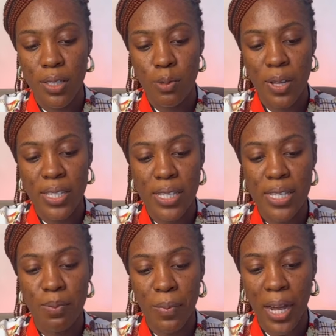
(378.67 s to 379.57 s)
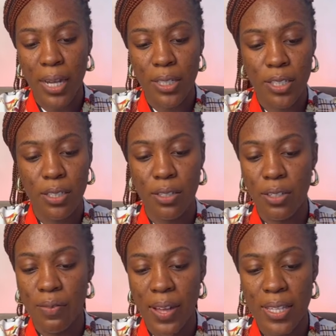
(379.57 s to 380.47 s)
26 March,
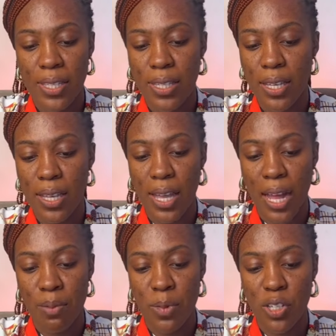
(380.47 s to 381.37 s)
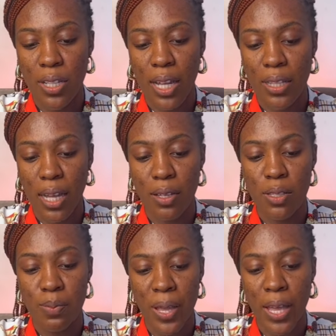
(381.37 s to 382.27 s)
university admission
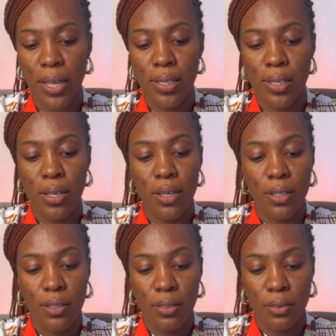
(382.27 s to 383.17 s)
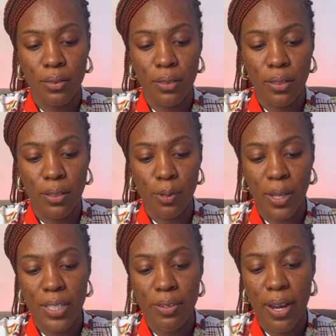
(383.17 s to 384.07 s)
announcement.
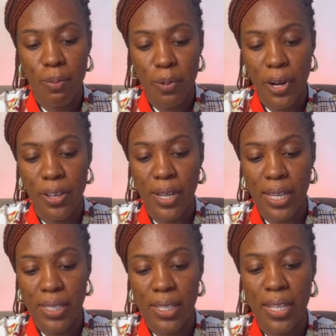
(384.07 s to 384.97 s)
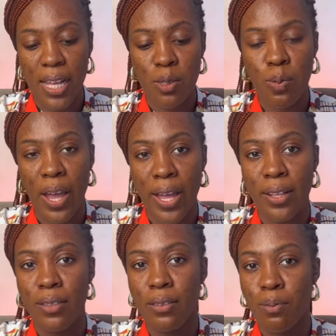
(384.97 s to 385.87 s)
23 April, you can see that's
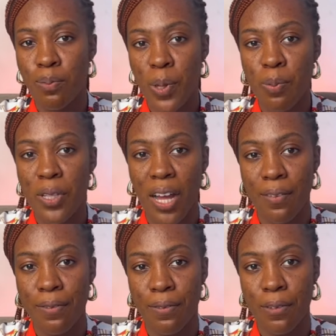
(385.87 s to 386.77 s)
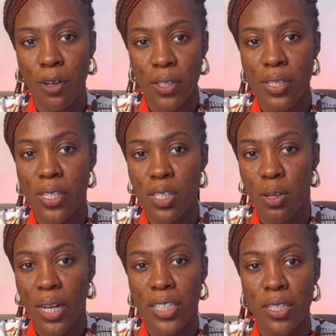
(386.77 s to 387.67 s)
when people that have gotten the
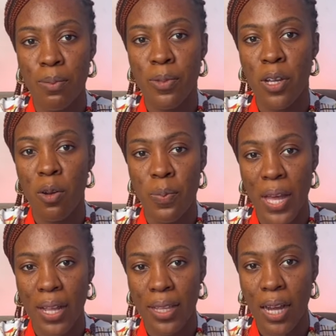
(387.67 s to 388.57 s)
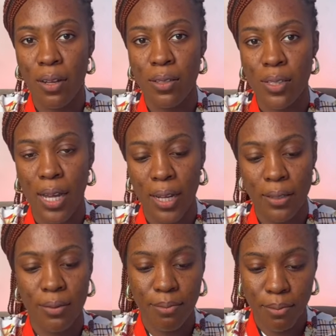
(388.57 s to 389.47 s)
scholarship, they will be announced
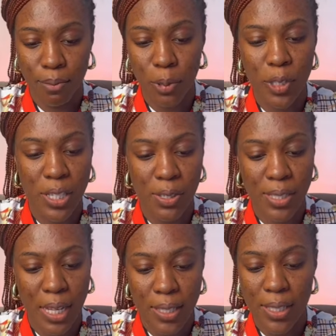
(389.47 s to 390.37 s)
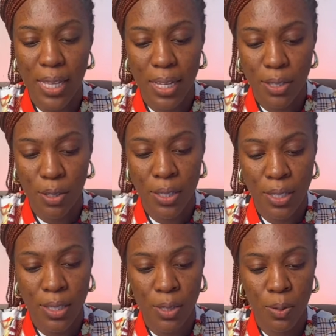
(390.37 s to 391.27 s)
and proceed to starting their
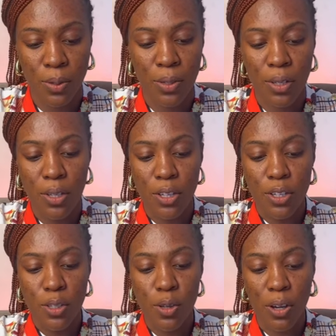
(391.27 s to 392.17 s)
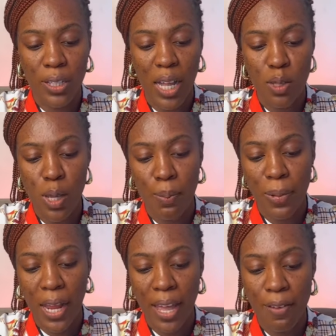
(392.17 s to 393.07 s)
studies too. So on how to
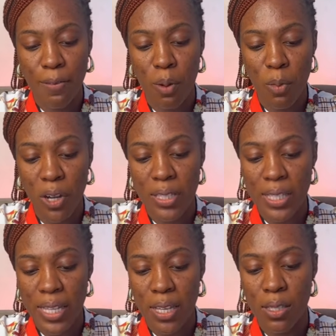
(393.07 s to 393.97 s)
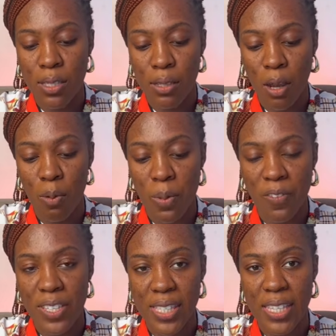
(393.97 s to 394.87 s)
apply, for more details, we'll be
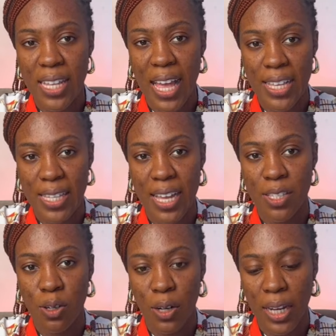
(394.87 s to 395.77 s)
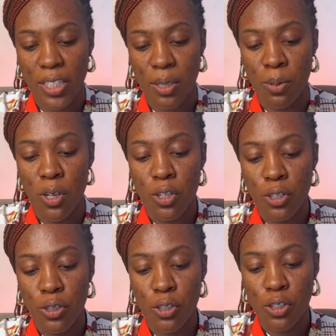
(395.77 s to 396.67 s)
visiting the SI scholarship
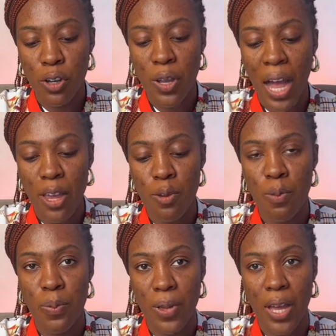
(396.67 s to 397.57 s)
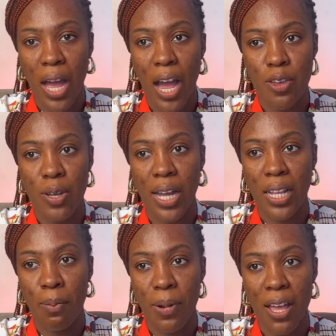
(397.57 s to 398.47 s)
to show you how you can
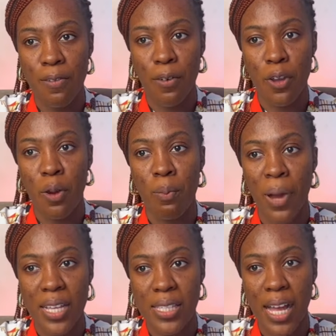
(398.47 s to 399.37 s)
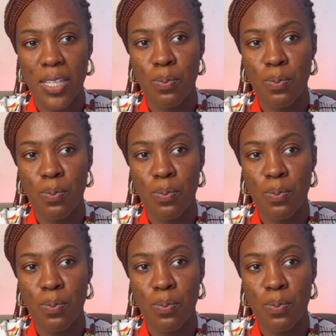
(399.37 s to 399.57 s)
apply for your master's